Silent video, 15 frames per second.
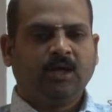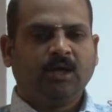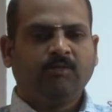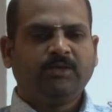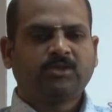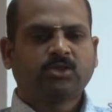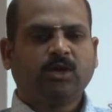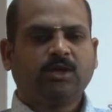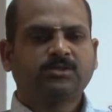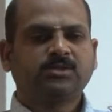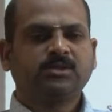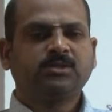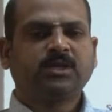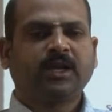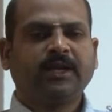which
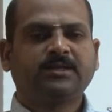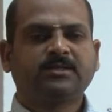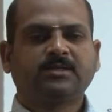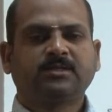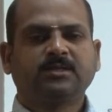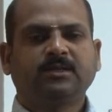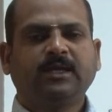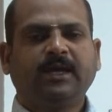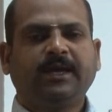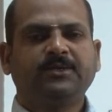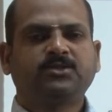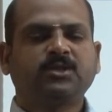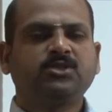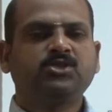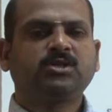concentrates the
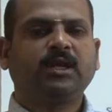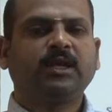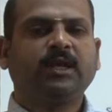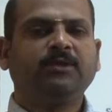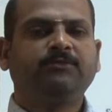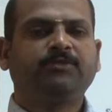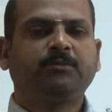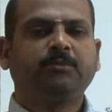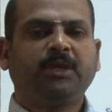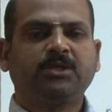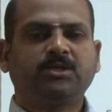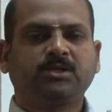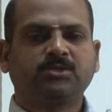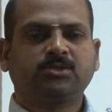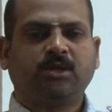essential
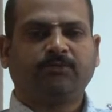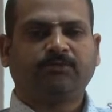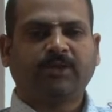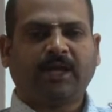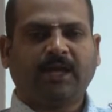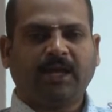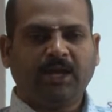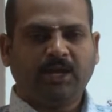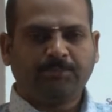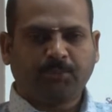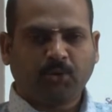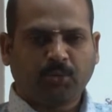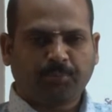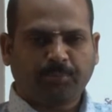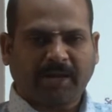informations of the
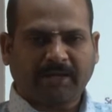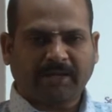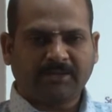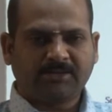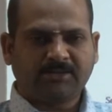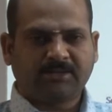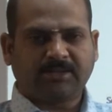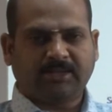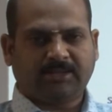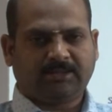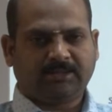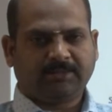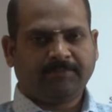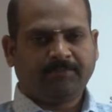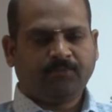input pattern set.
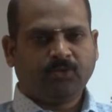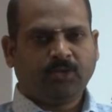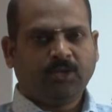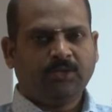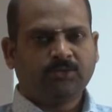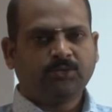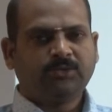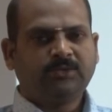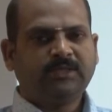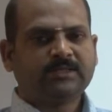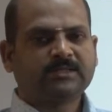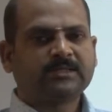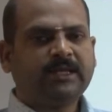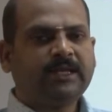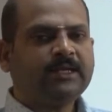So,
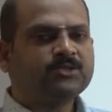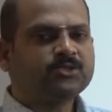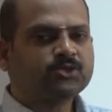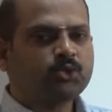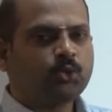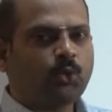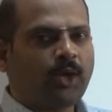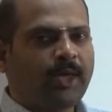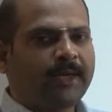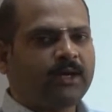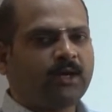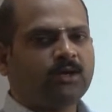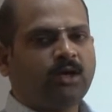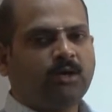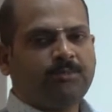this leads to
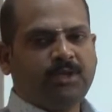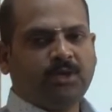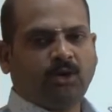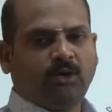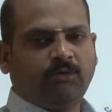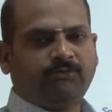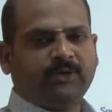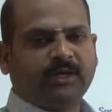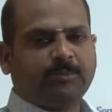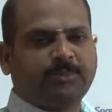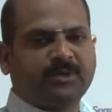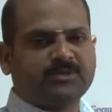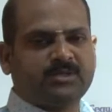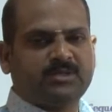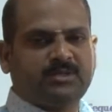economy of
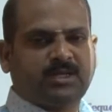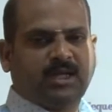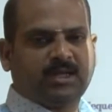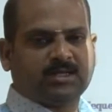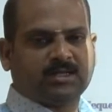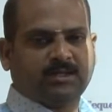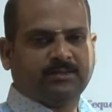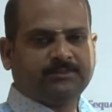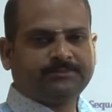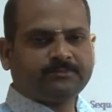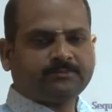representation